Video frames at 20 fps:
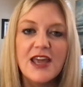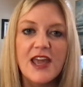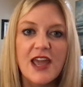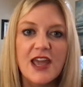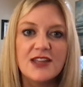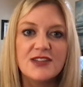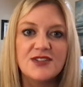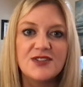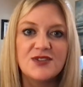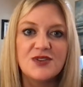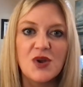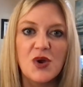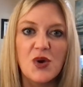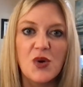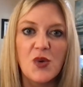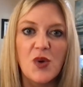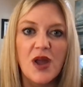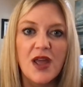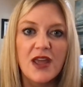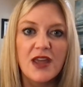And
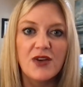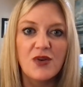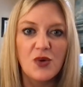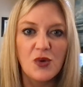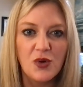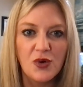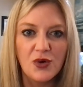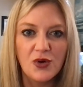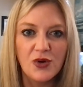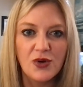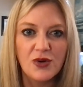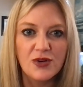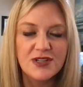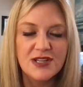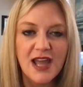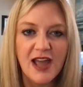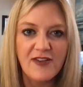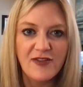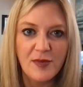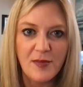so in order to
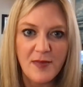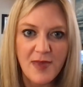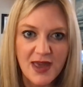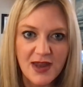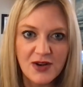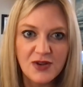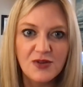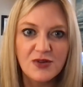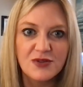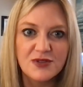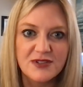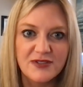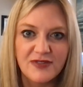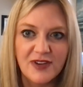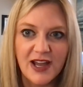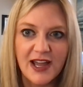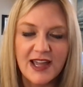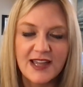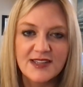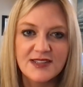have a medical
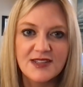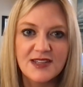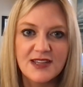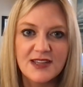device,